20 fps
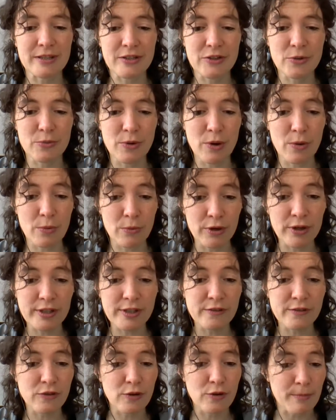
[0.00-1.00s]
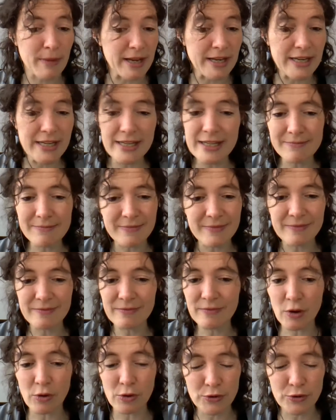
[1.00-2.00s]
So what works for many,
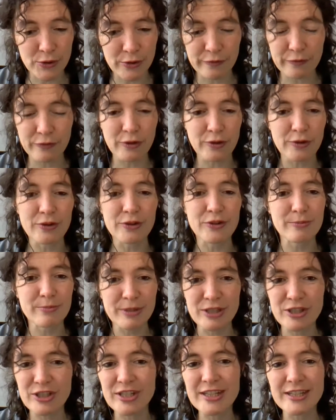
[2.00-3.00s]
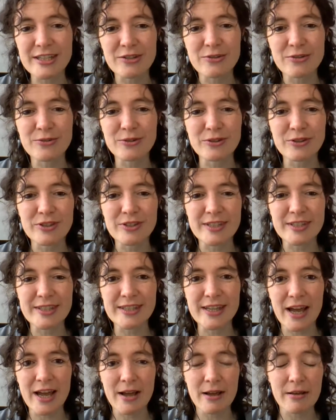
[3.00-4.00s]
also foreign PhD students,
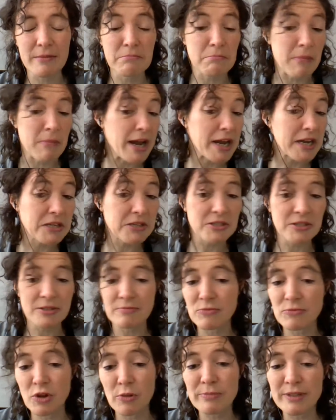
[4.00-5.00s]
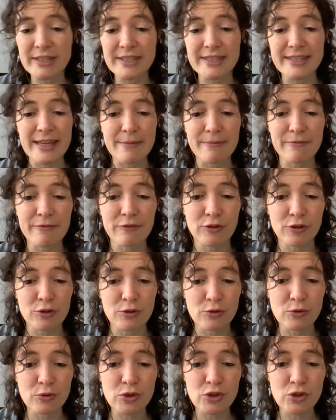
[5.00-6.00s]
might not be the same for you.